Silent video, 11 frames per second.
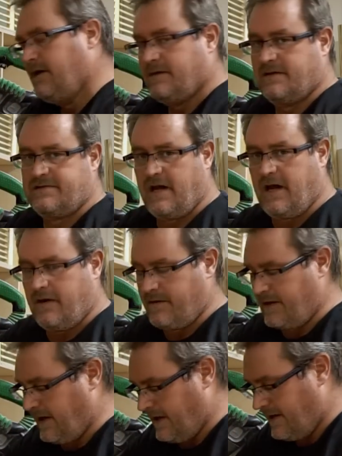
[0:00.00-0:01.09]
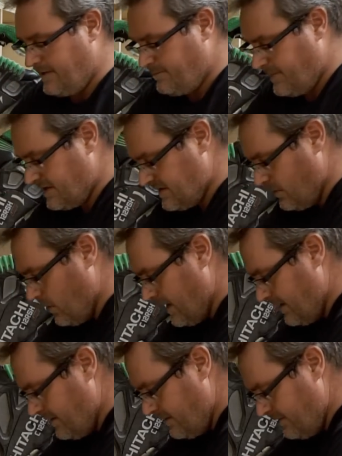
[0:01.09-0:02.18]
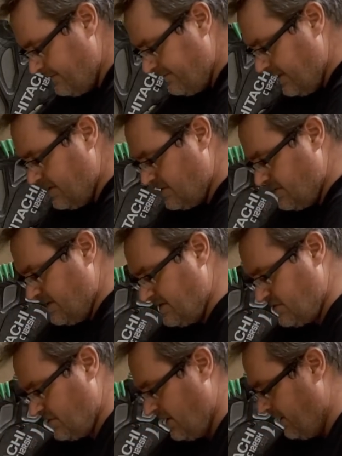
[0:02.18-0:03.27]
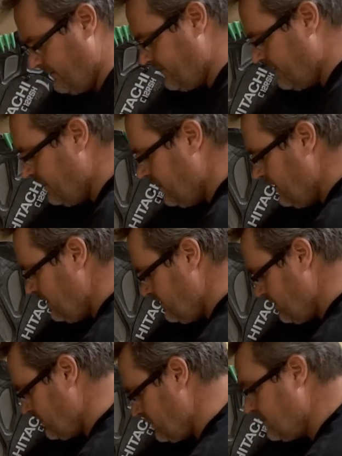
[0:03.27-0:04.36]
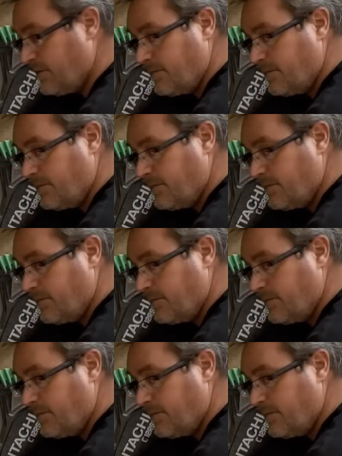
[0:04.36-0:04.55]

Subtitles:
the saw out again because I want to finish this shelf with clear